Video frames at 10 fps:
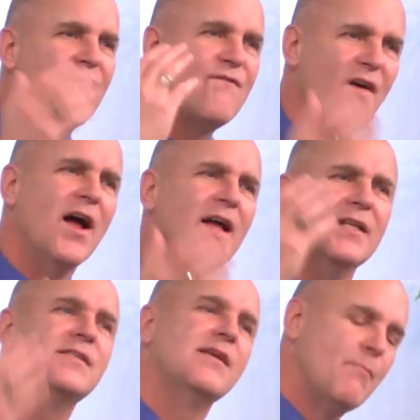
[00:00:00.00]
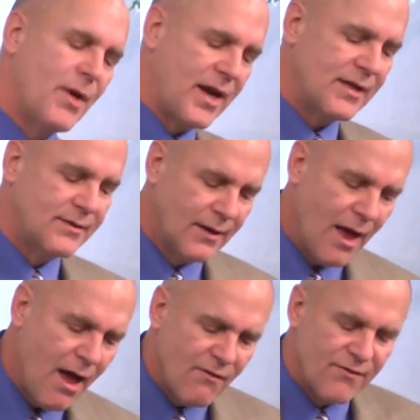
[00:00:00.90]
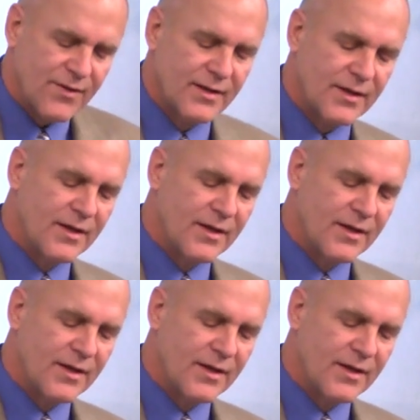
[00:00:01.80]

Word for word: Find somebody to love.